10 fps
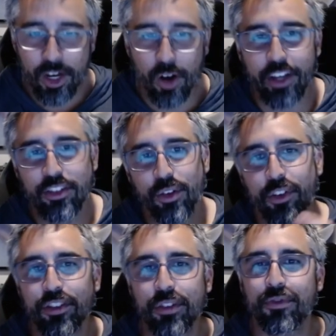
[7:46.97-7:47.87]
Okay, so
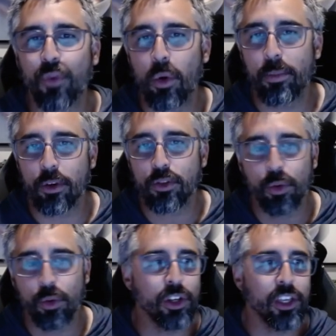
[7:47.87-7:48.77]
first and foremost, we're
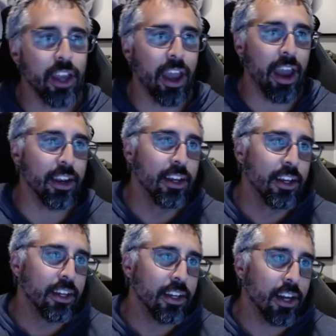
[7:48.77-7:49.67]
looking at
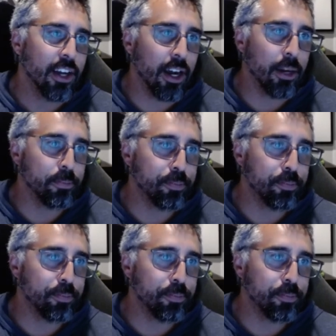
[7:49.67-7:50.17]
uh,